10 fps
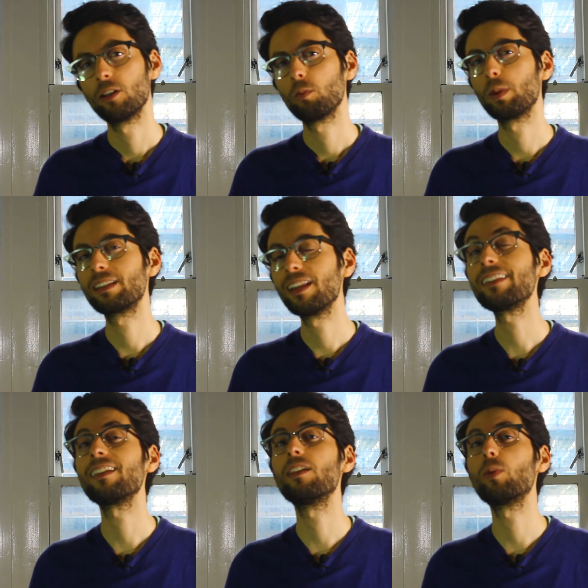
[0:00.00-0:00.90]
but
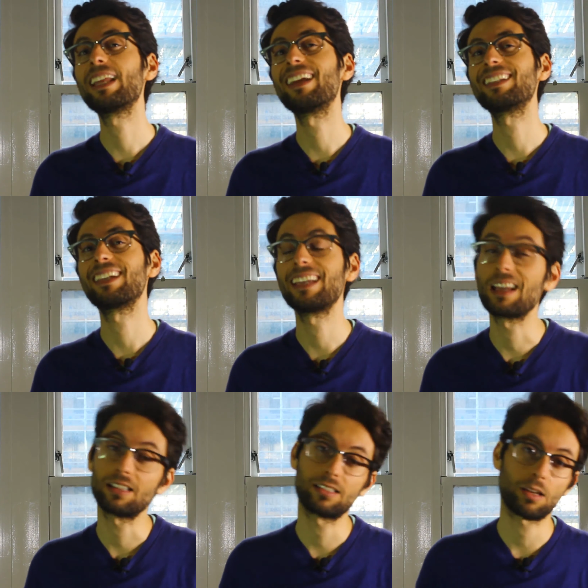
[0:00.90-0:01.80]
not in a way that
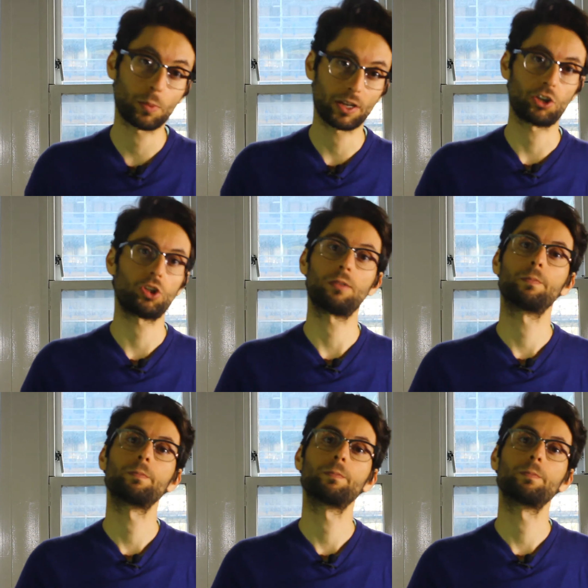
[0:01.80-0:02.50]
creates separation.